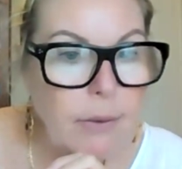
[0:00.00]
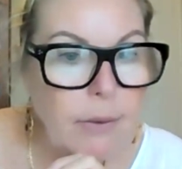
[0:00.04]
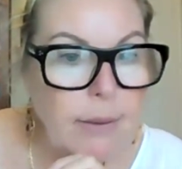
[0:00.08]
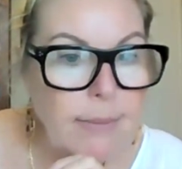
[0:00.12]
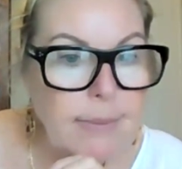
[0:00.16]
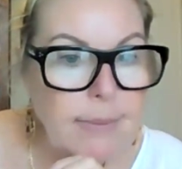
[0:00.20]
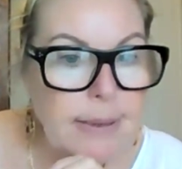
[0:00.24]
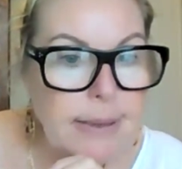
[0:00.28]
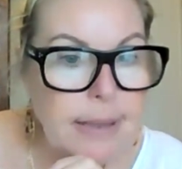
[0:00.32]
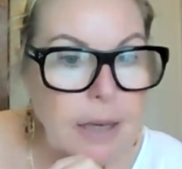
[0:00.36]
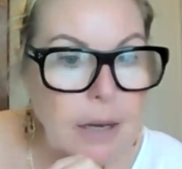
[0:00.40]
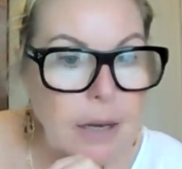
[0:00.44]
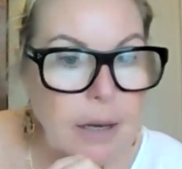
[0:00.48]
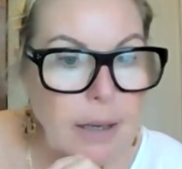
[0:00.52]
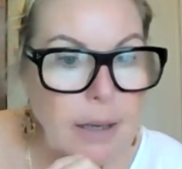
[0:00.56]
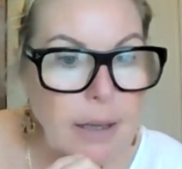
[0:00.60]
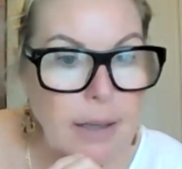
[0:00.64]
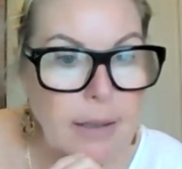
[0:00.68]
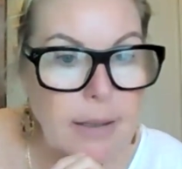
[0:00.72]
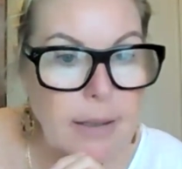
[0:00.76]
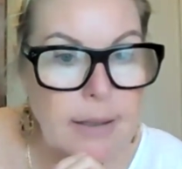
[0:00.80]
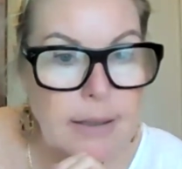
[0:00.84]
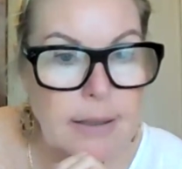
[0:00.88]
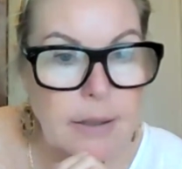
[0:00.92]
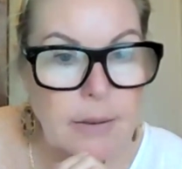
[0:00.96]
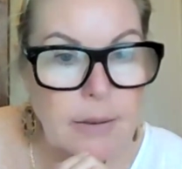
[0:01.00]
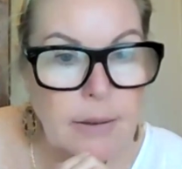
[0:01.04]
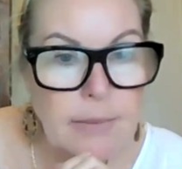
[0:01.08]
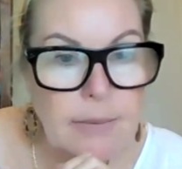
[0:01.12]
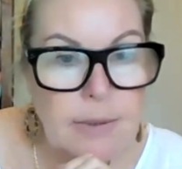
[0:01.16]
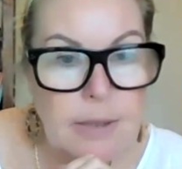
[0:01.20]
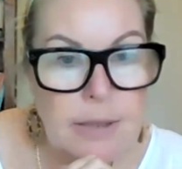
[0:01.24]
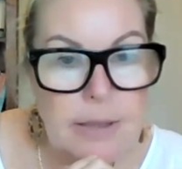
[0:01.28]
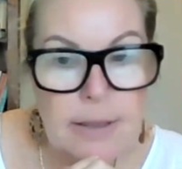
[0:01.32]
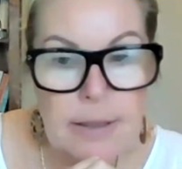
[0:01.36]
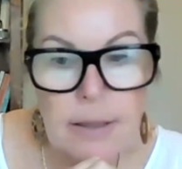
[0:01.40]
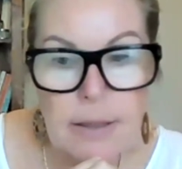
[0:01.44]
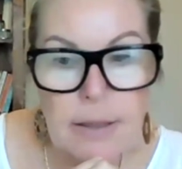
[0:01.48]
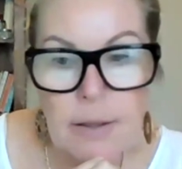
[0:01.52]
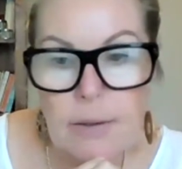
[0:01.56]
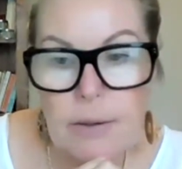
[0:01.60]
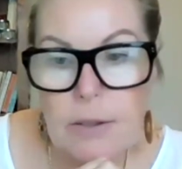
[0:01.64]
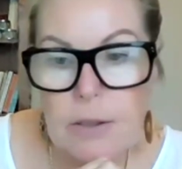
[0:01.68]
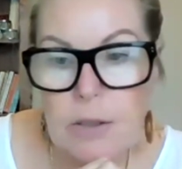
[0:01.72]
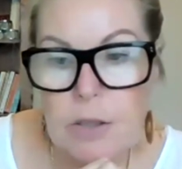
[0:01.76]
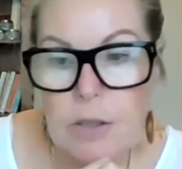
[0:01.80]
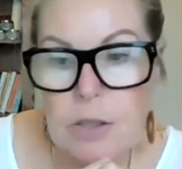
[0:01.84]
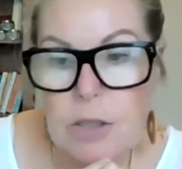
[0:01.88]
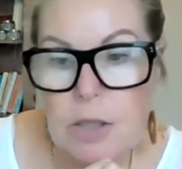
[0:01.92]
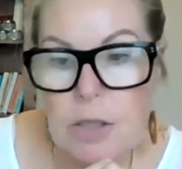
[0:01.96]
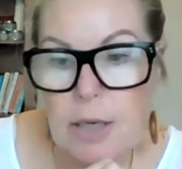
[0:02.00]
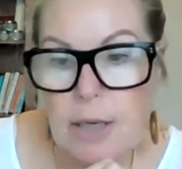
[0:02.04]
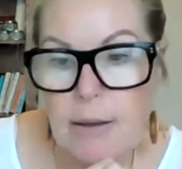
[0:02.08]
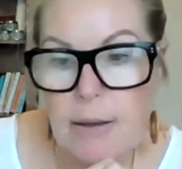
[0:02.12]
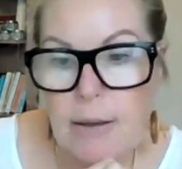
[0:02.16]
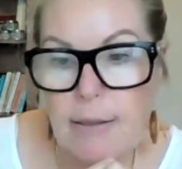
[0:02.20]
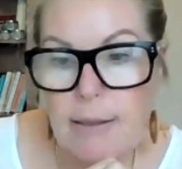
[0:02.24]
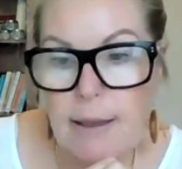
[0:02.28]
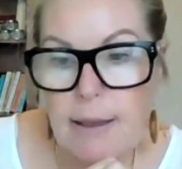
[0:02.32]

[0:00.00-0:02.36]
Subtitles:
website. So I'm just going to share